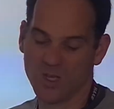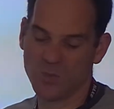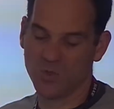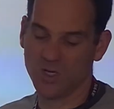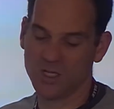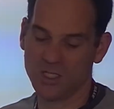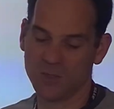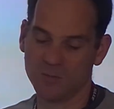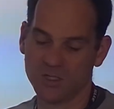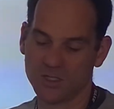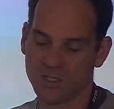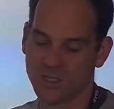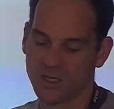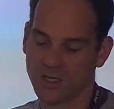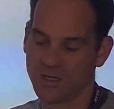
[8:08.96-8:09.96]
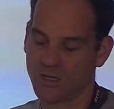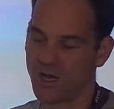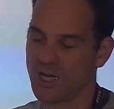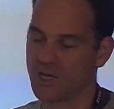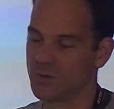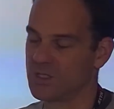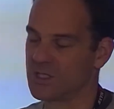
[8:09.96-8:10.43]
It's pretty similar to the
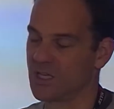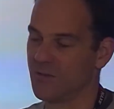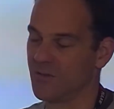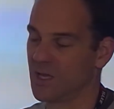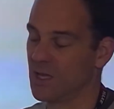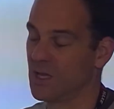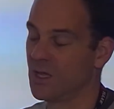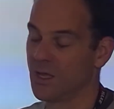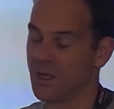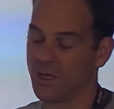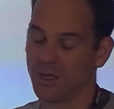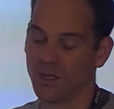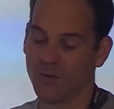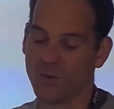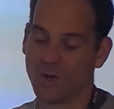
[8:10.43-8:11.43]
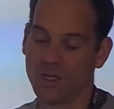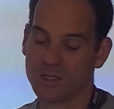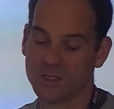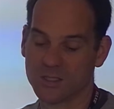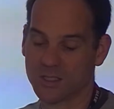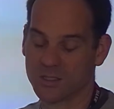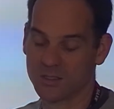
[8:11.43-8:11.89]
iOS TV
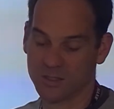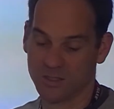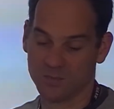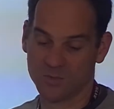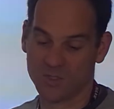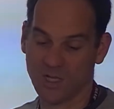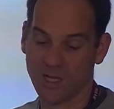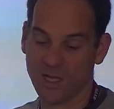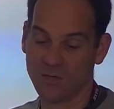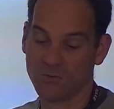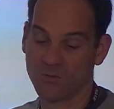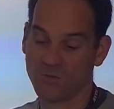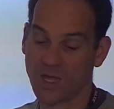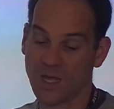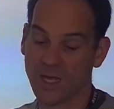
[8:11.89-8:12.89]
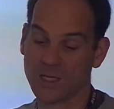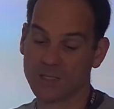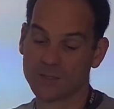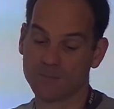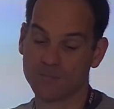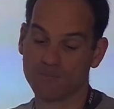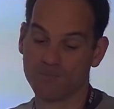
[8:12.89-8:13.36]
ones, just some slightly different
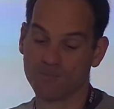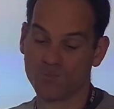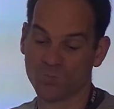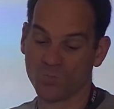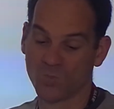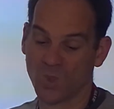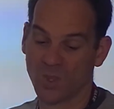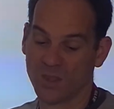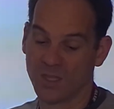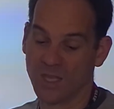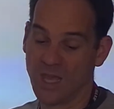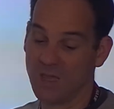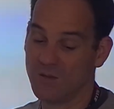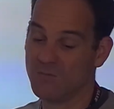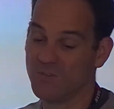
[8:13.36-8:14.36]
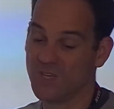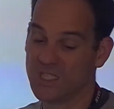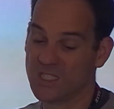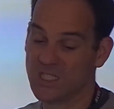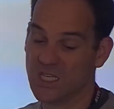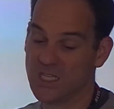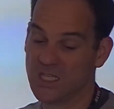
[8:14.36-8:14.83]
flags. The
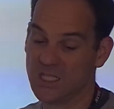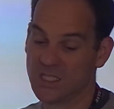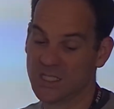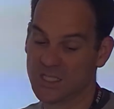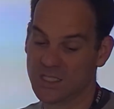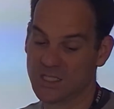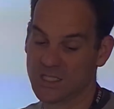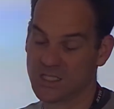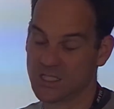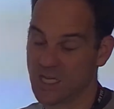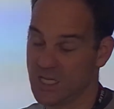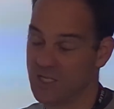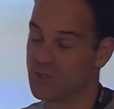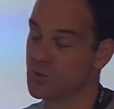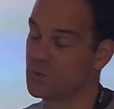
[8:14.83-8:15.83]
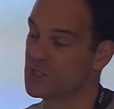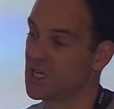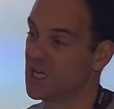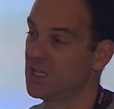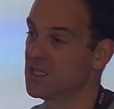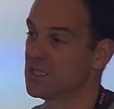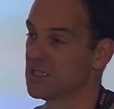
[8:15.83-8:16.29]
NVCC
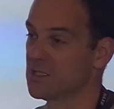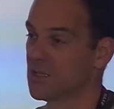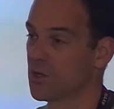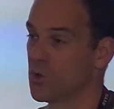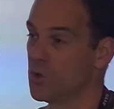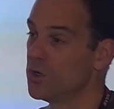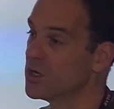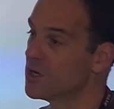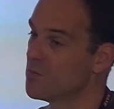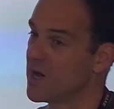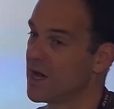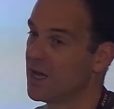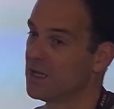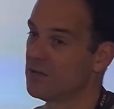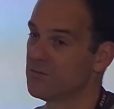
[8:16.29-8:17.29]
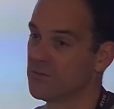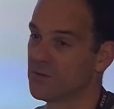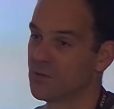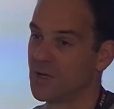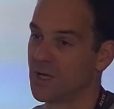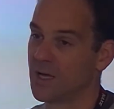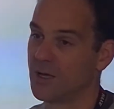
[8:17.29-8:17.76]
toolchain, this is the CUDA compiler
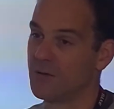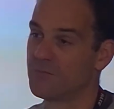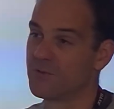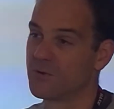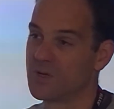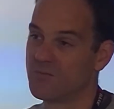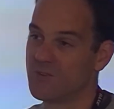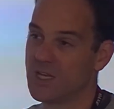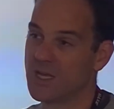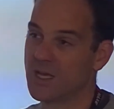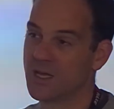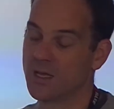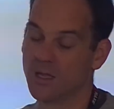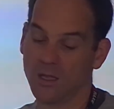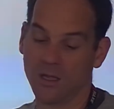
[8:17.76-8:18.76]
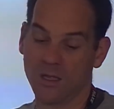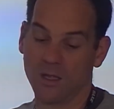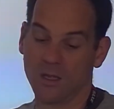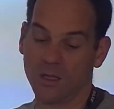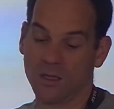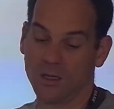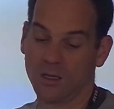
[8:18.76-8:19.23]
for NVIDIA
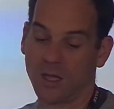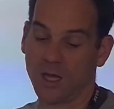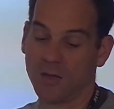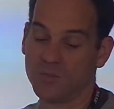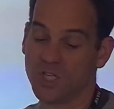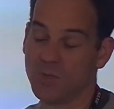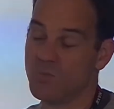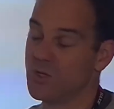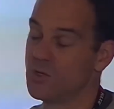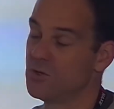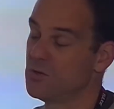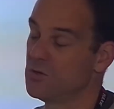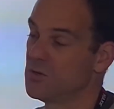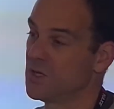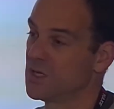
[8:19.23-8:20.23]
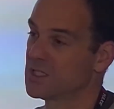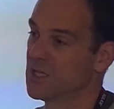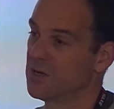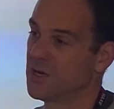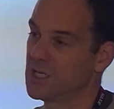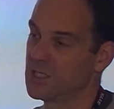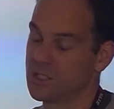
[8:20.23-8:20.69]
GPU
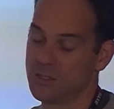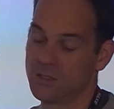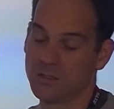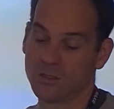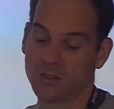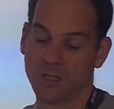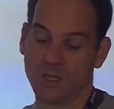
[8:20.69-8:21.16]
acceleration.